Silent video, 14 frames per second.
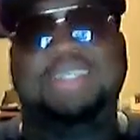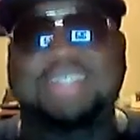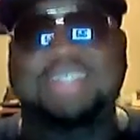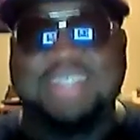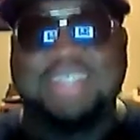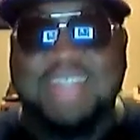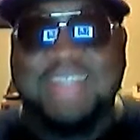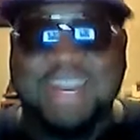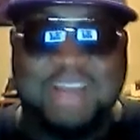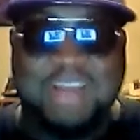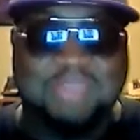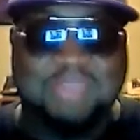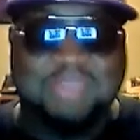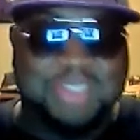the light
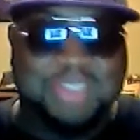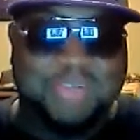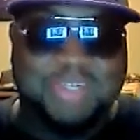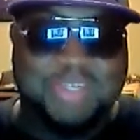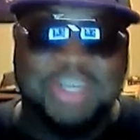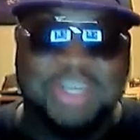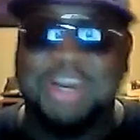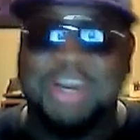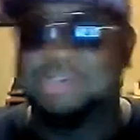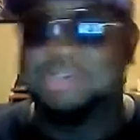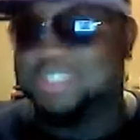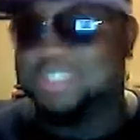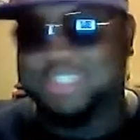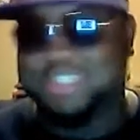novel series. Oh, that
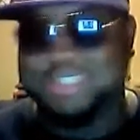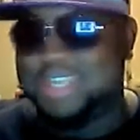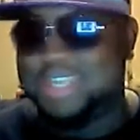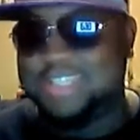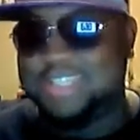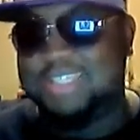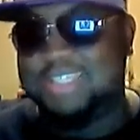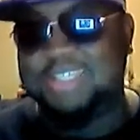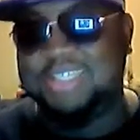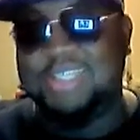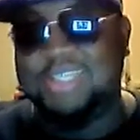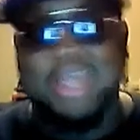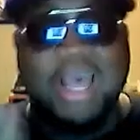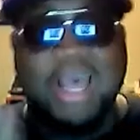was such a dick
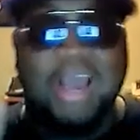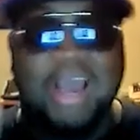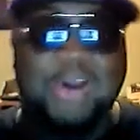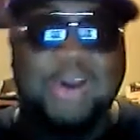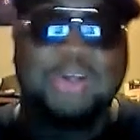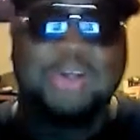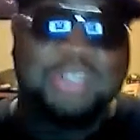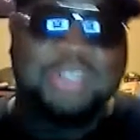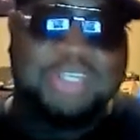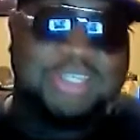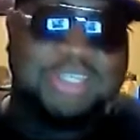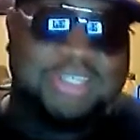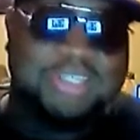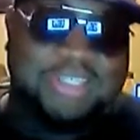tease. I heard
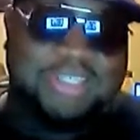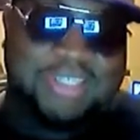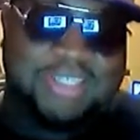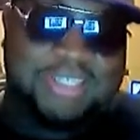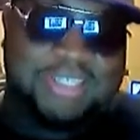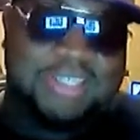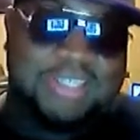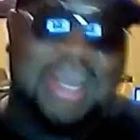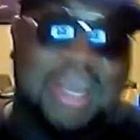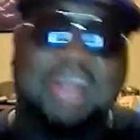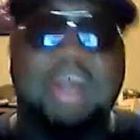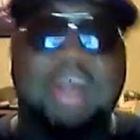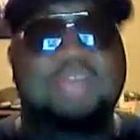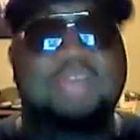the
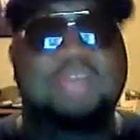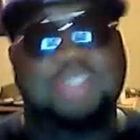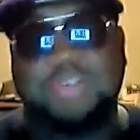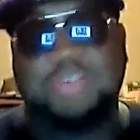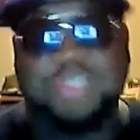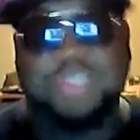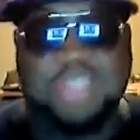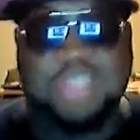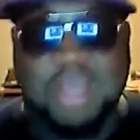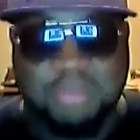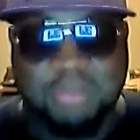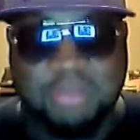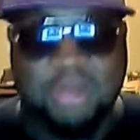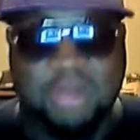light novel series is a
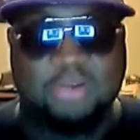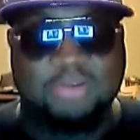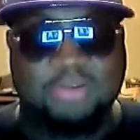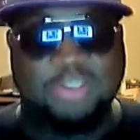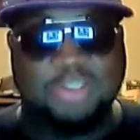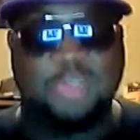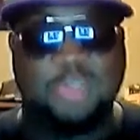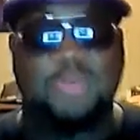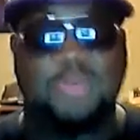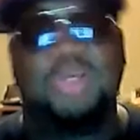lot better. So